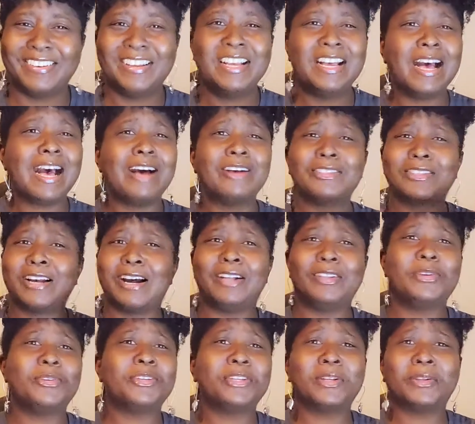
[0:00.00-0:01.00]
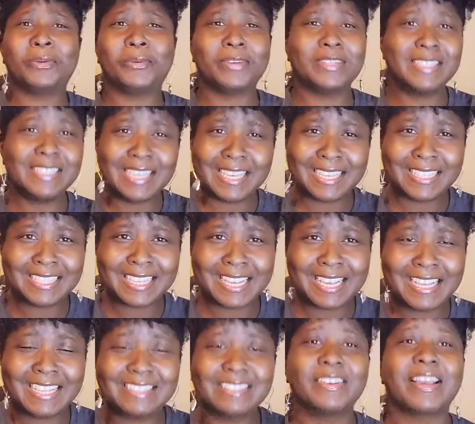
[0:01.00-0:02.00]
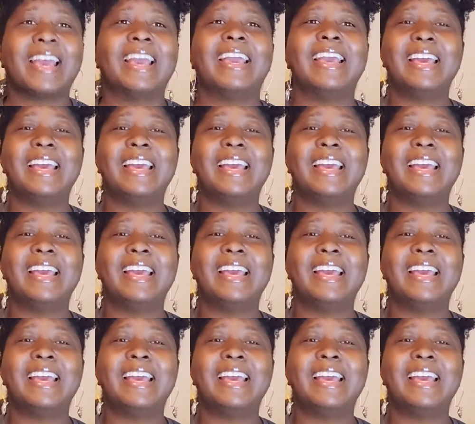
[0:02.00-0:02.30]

I was calling dear Lord Jesus. Okay.